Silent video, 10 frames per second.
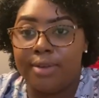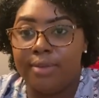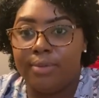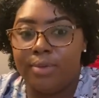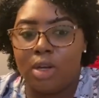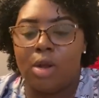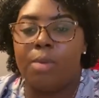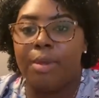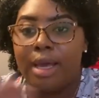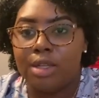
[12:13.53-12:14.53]

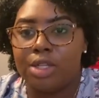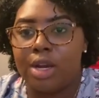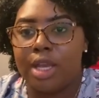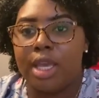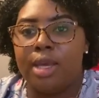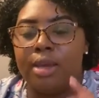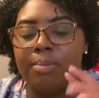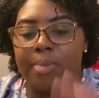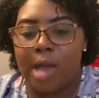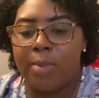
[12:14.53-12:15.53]
apply the
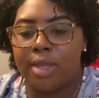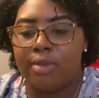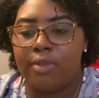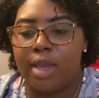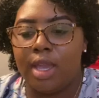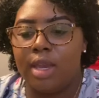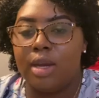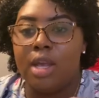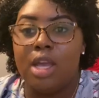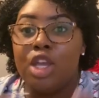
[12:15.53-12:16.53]
tourniquet, palpate the vein,